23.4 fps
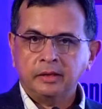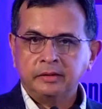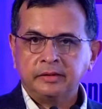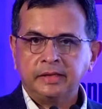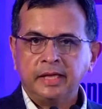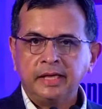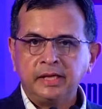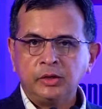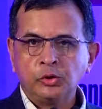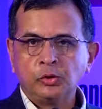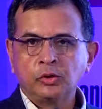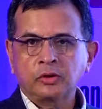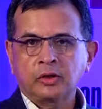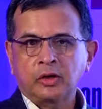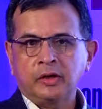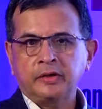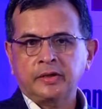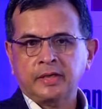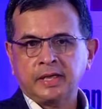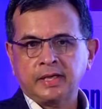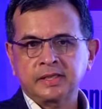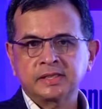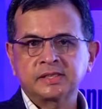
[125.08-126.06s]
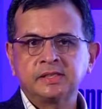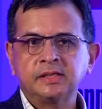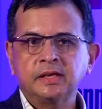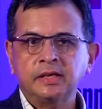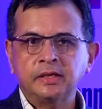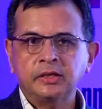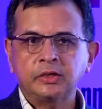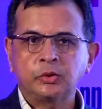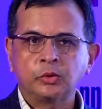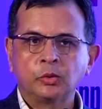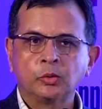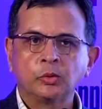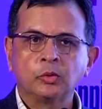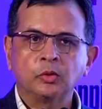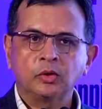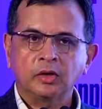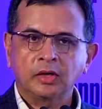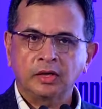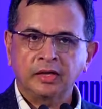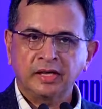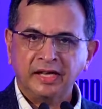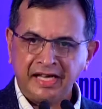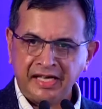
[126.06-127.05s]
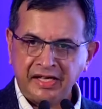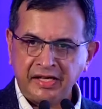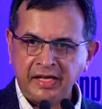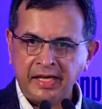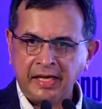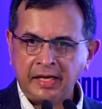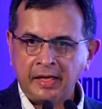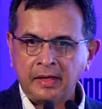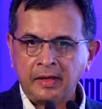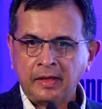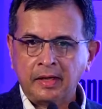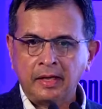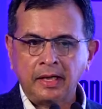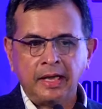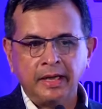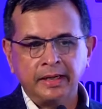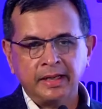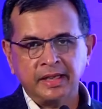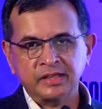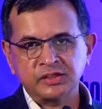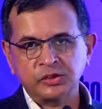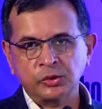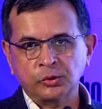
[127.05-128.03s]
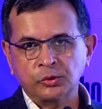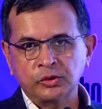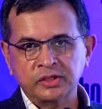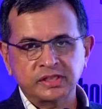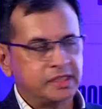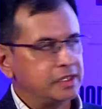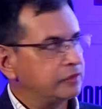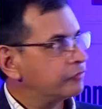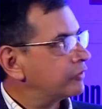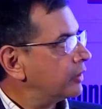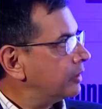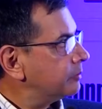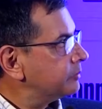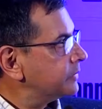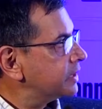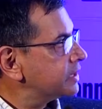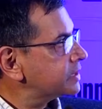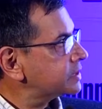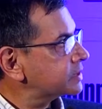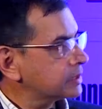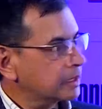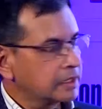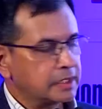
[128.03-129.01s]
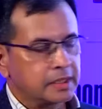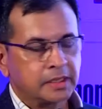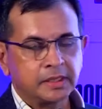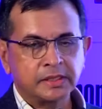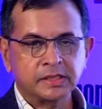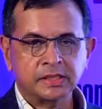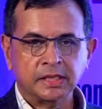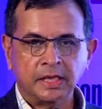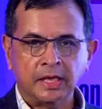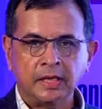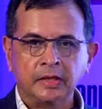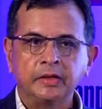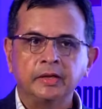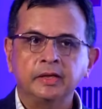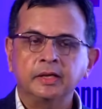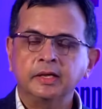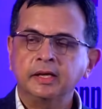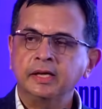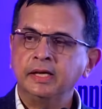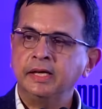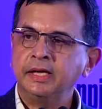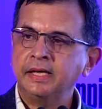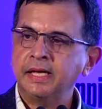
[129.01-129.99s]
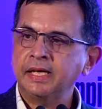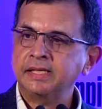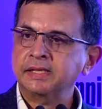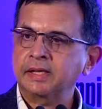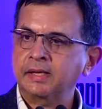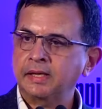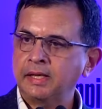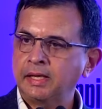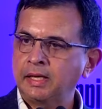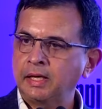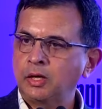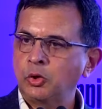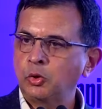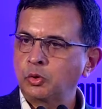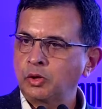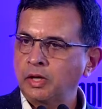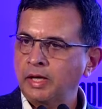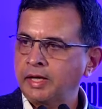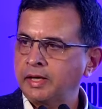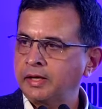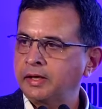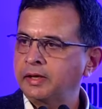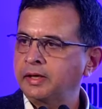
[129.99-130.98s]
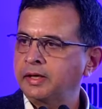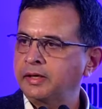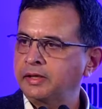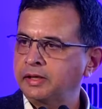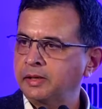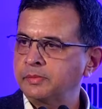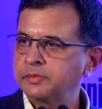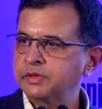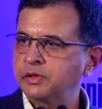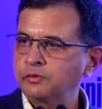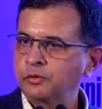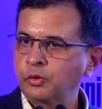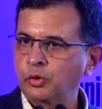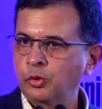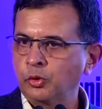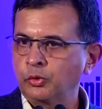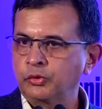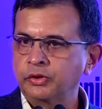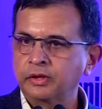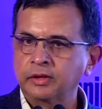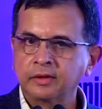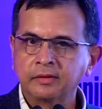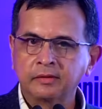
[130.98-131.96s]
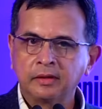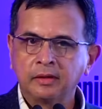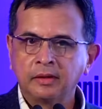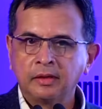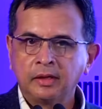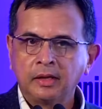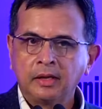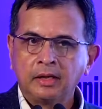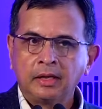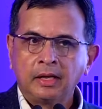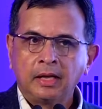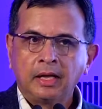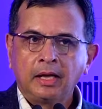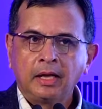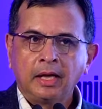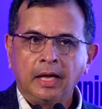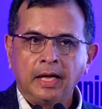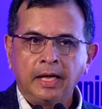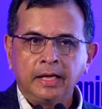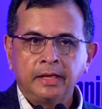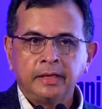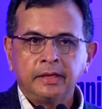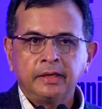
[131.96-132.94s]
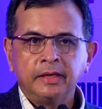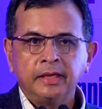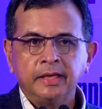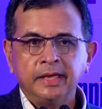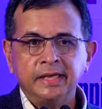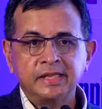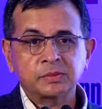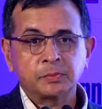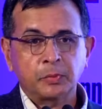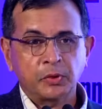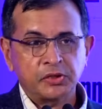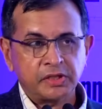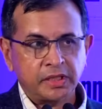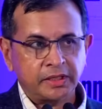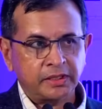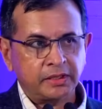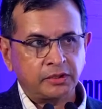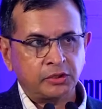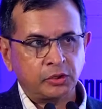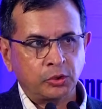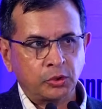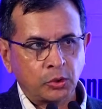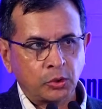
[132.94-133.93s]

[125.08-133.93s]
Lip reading: Then you contrast that to India, and as you could see from this chart, India is a real outlier in terms of growth. And it's projected to